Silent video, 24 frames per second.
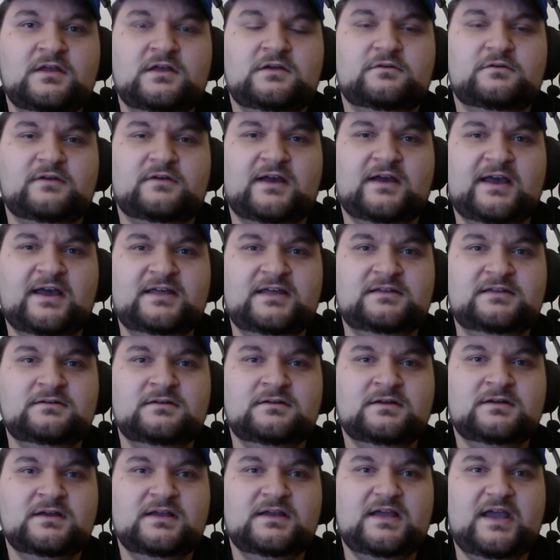right,
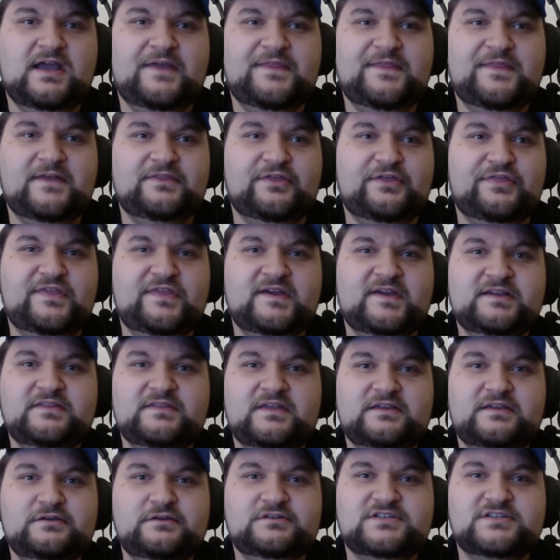and then the thing
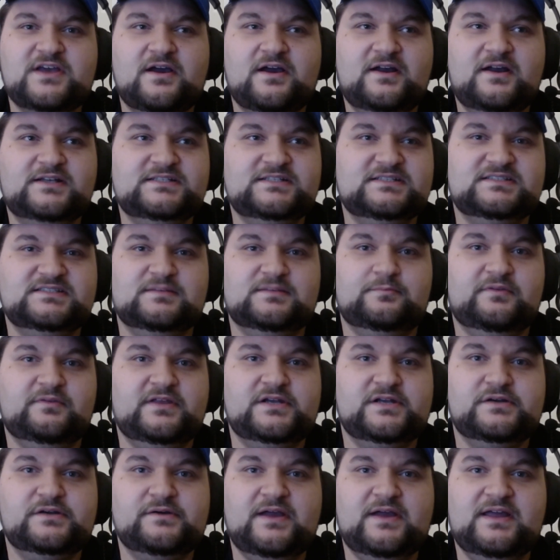that you charged is
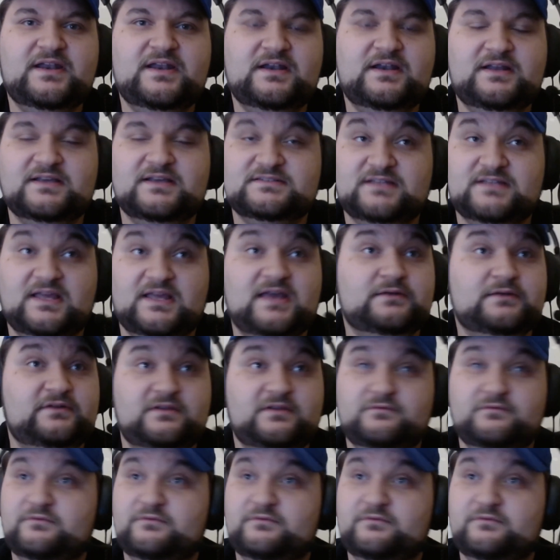obliterated, because again,